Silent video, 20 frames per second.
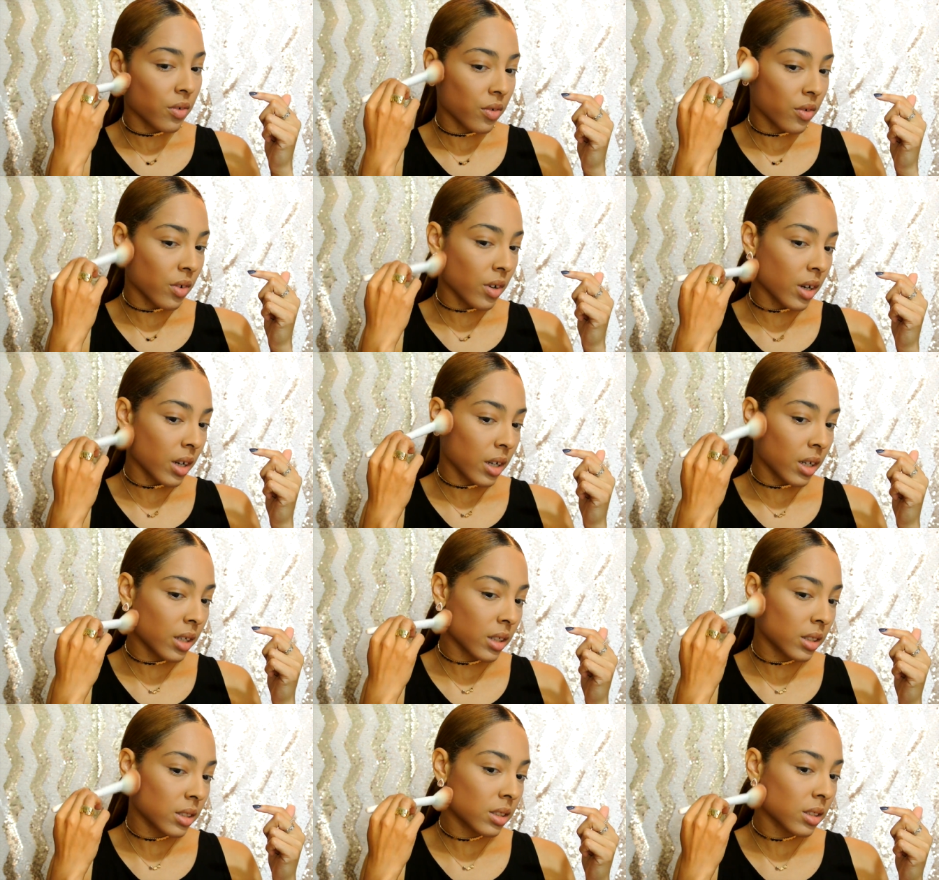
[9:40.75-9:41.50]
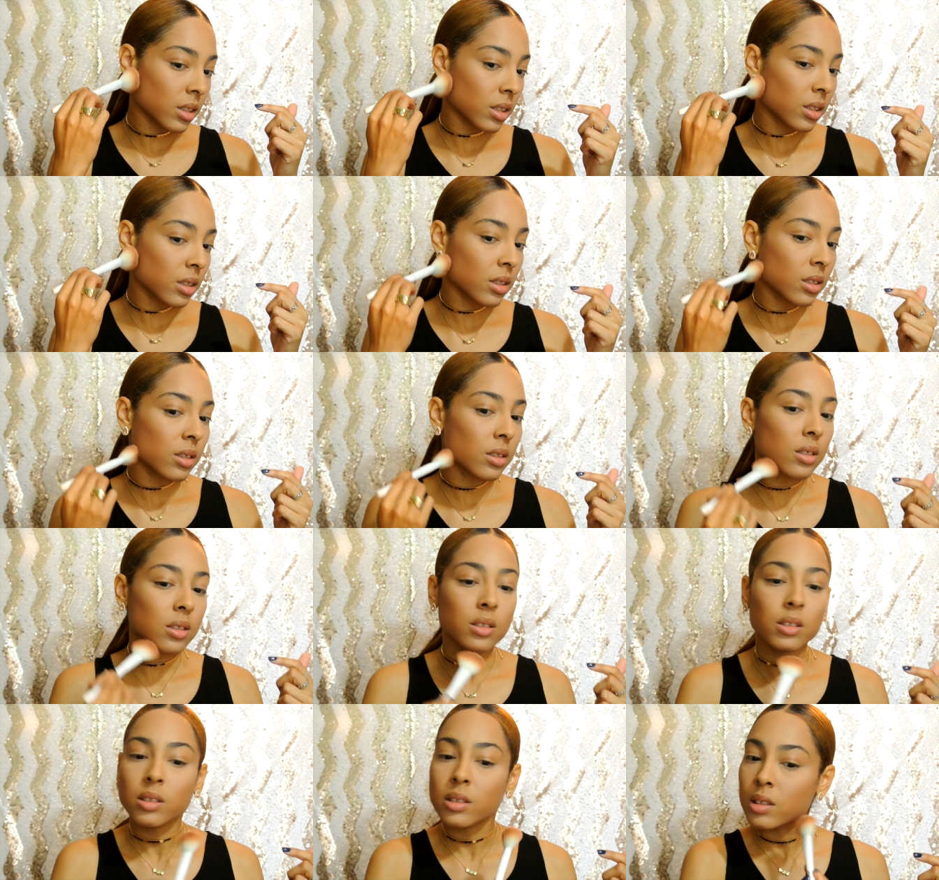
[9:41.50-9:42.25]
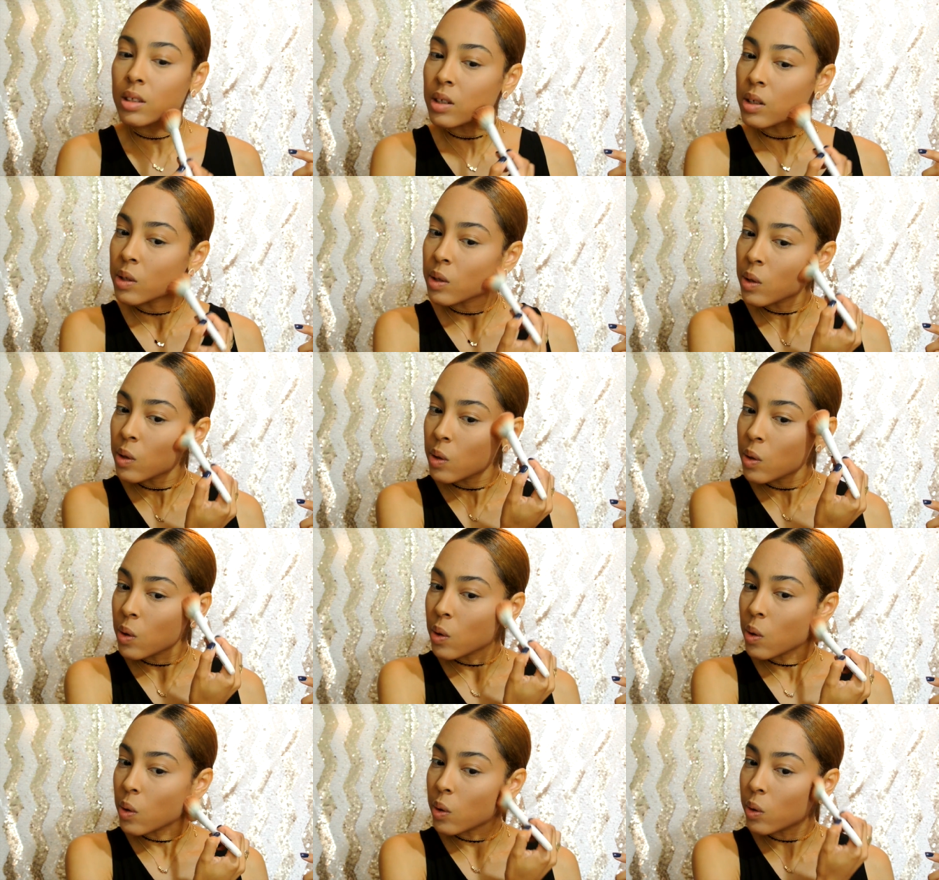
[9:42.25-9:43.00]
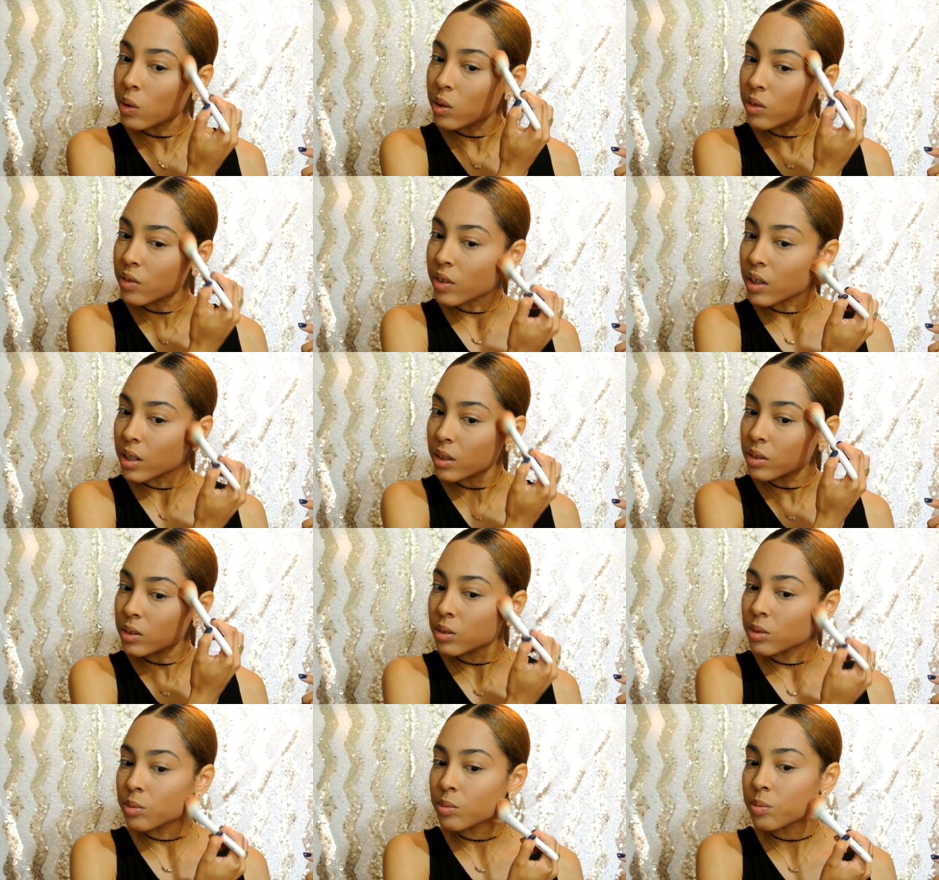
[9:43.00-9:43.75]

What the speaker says: right all around.